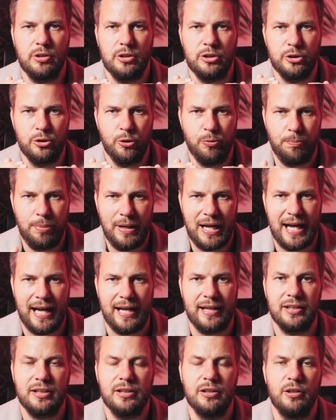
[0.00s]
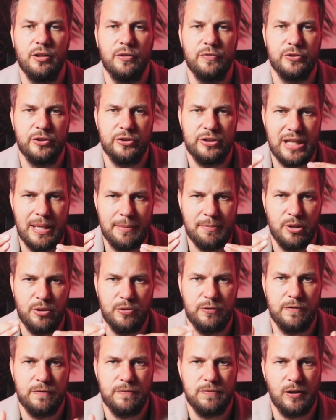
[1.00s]
your pack of your
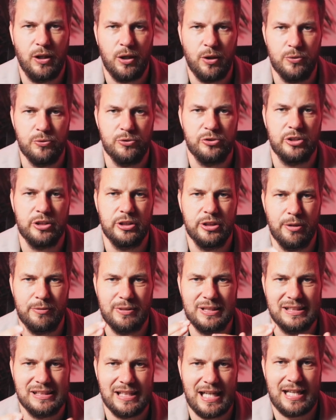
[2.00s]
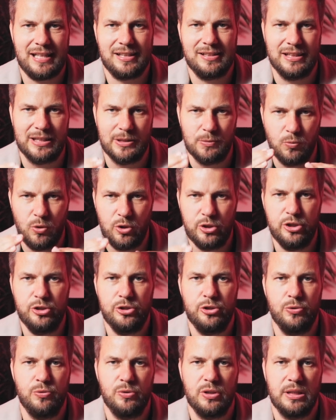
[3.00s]
demo flow so you know exactly what
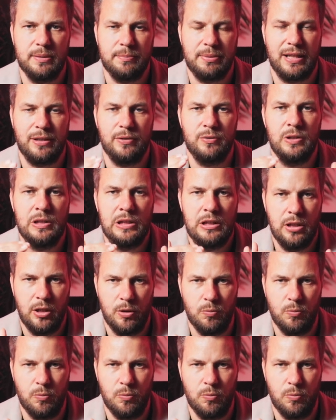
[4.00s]
you're talking about